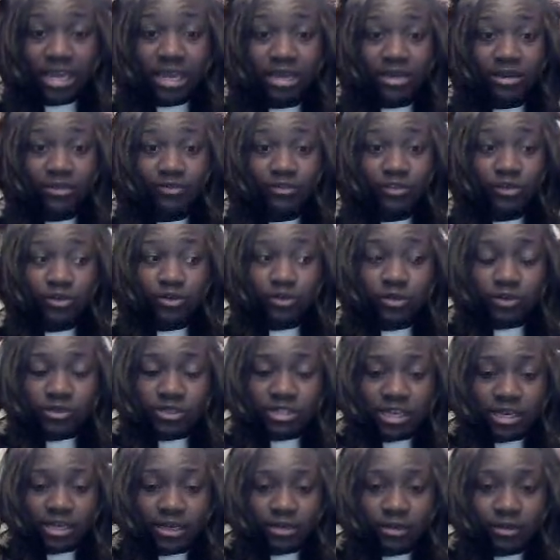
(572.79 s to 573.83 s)
And if you do
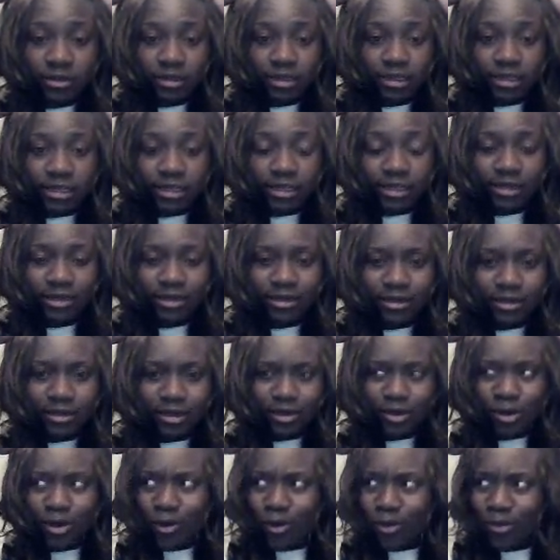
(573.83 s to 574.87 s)
tangle it,
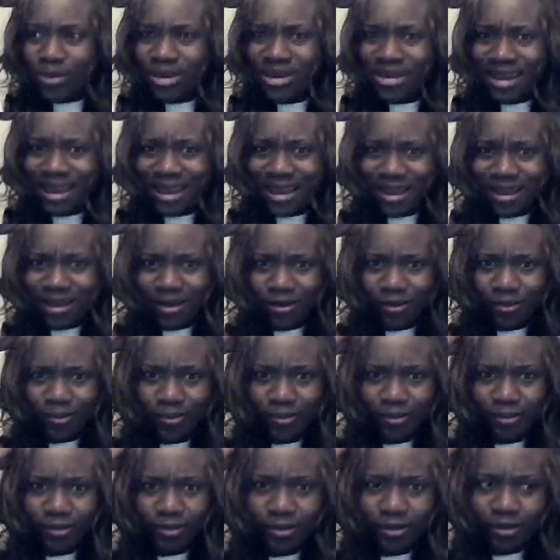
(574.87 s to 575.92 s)
comb it out,
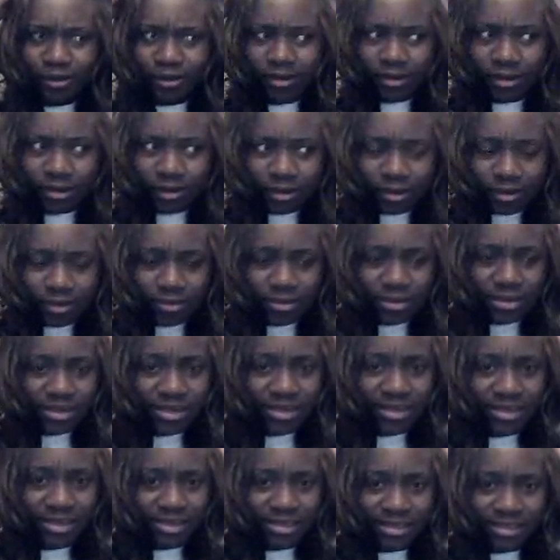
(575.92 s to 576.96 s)

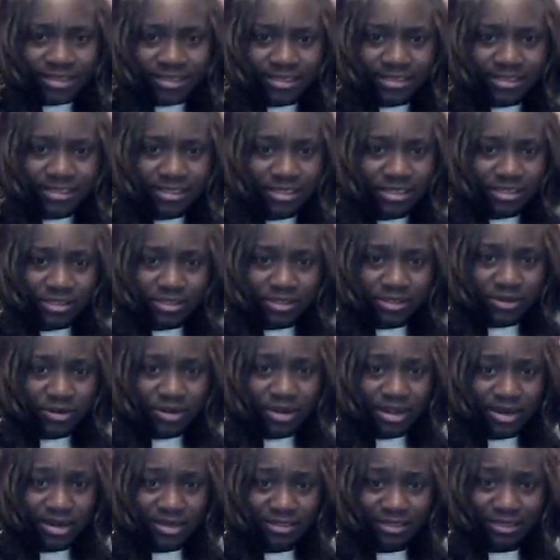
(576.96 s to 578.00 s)
because
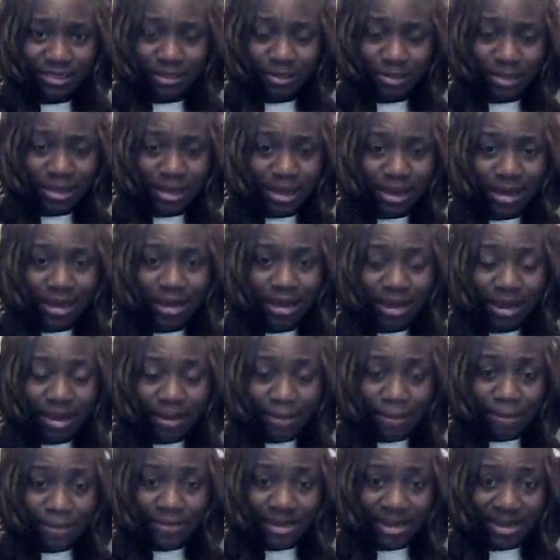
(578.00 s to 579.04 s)
your hair is going to be a
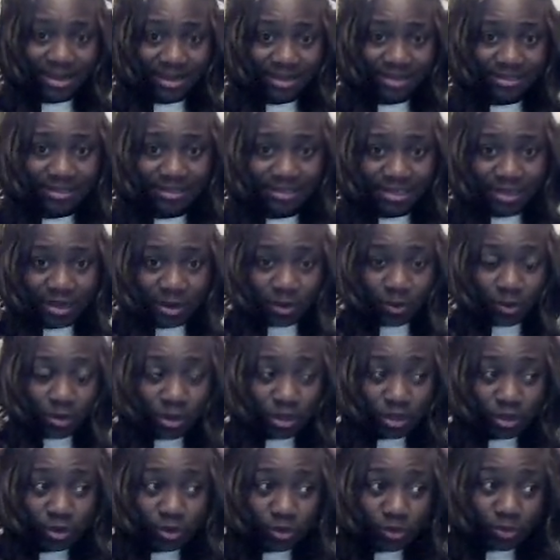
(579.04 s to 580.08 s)
hot mess
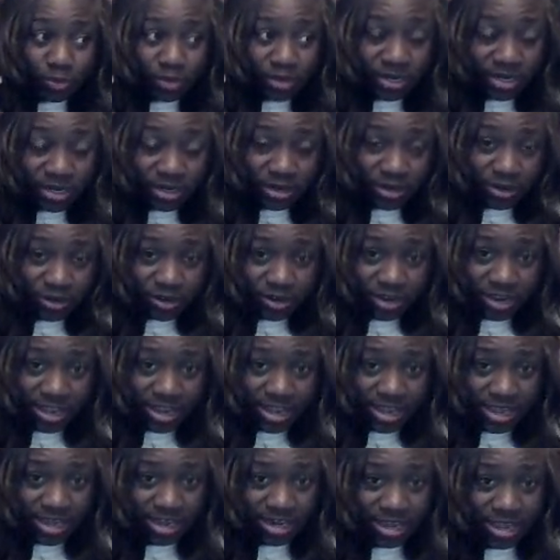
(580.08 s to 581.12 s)
when you put it on your
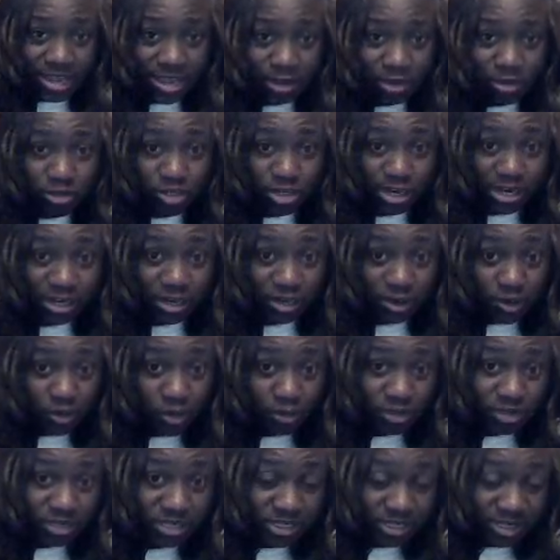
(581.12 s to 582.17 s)
head and you try to
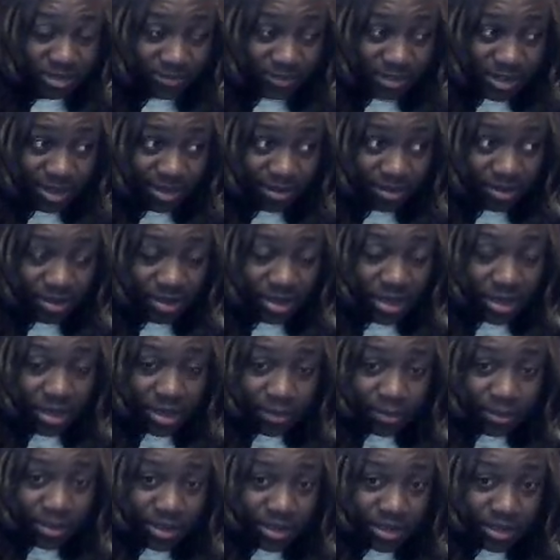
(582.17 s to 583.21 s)
comb the stuff out,
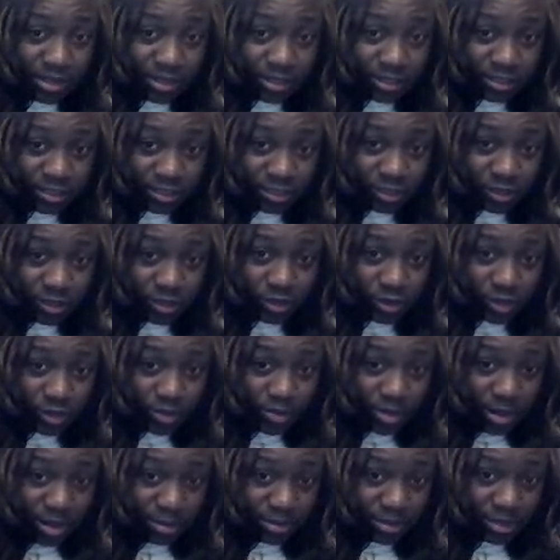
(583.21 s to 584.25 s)
because
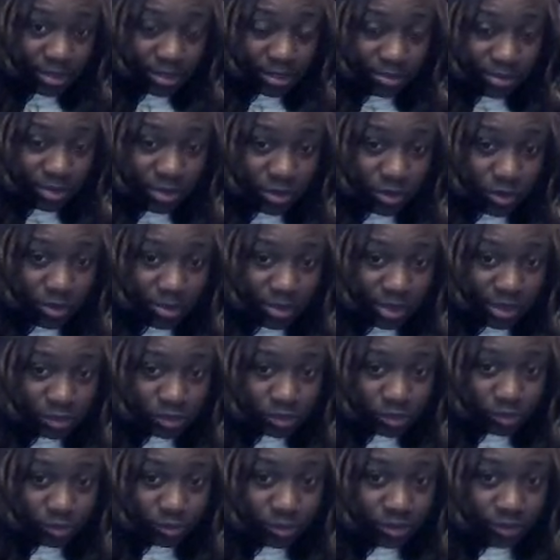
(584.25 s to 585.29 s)
you're probably going to be combing
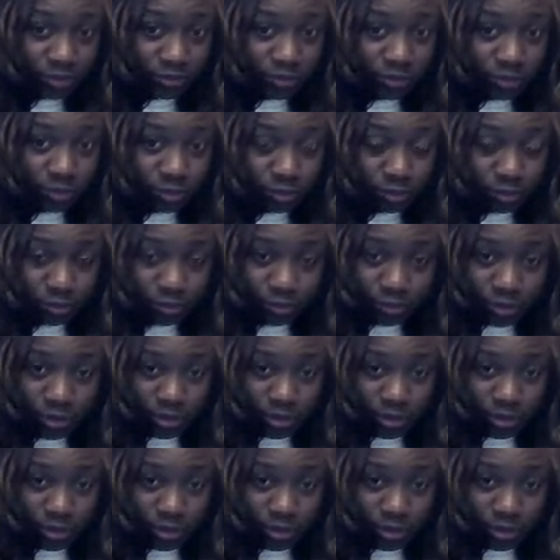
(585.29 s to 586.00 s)
out your weave too,